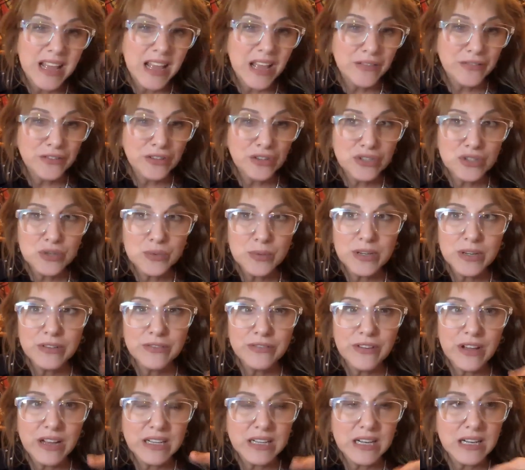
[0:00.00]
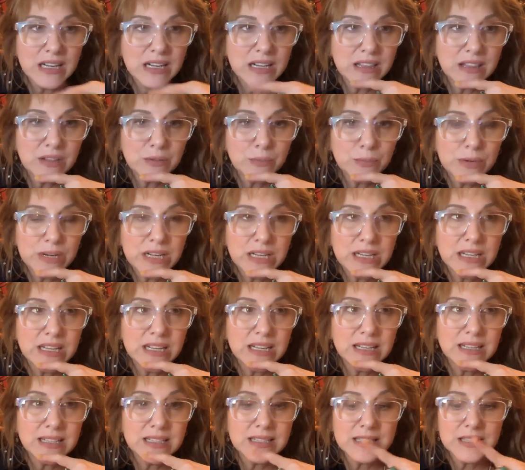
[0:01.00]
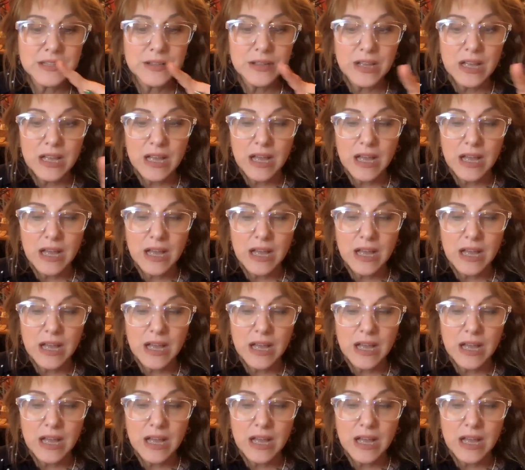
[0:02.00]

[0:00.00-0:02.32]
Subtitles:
If you do want to find any of the readings,